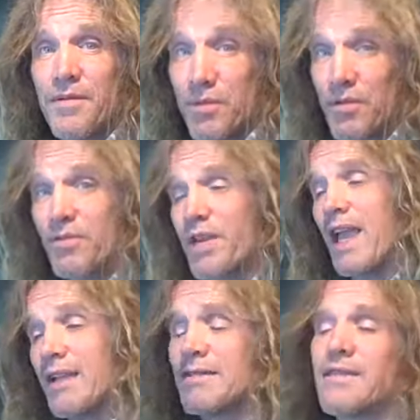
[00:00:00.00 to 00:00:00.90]
you, you
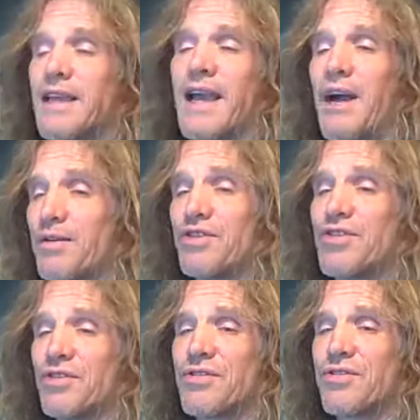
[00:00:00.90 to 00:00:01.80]
can't see how it's
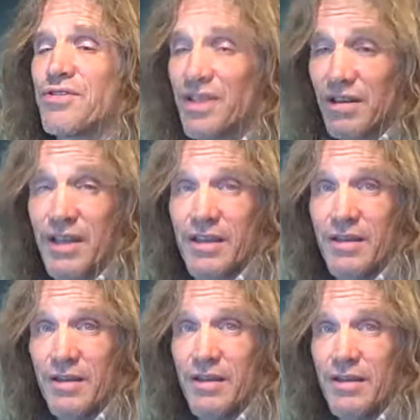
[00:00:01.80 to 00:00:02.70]
just silly
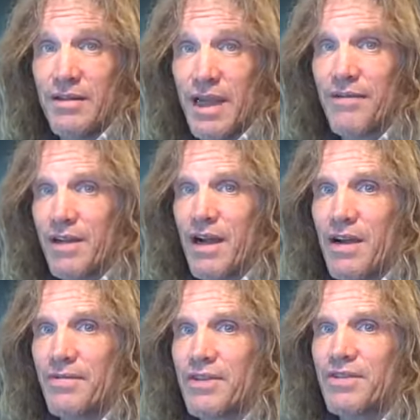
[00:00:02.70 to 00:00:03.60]
to have a
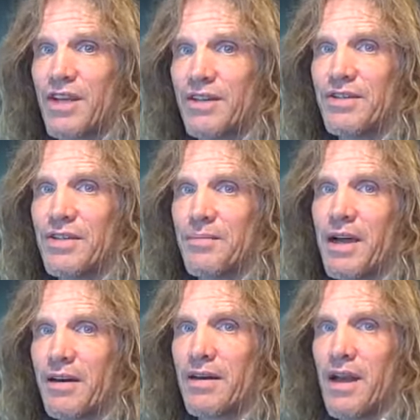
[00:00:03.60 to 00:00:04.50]
conversation
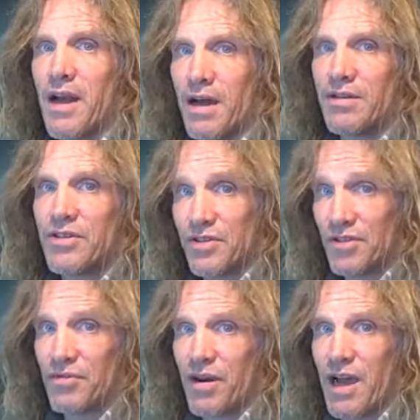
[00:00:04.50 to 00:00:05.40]
about an
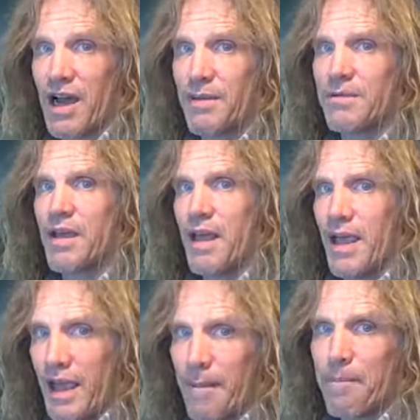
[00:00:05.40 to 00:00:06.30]
undescribed,
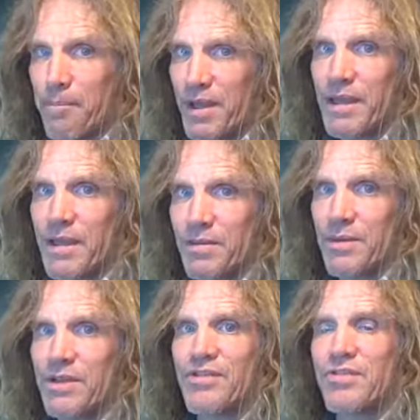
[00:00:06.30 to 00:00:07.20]

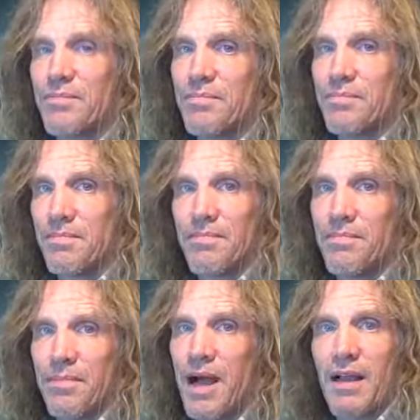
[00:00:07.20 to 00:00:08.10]
ambiguous
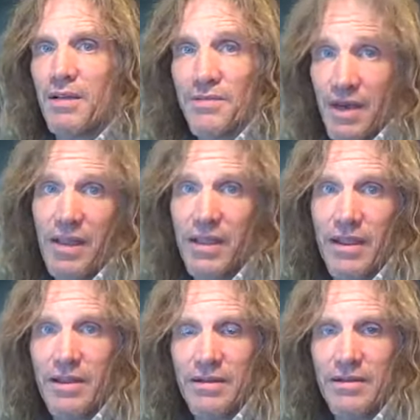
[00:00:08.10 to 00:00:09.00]
pile of
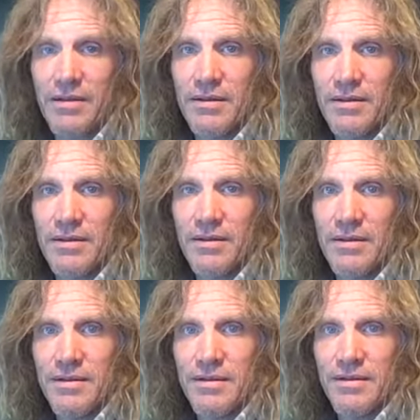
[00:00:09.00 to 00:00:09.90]
nothing.
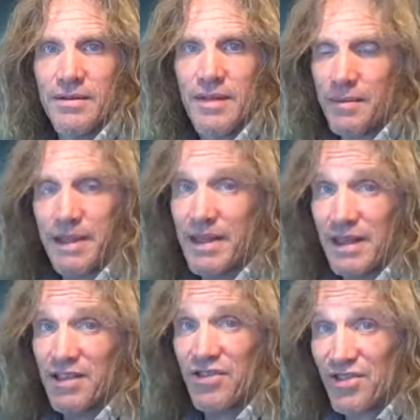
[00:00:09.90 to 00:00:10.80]
I mean, it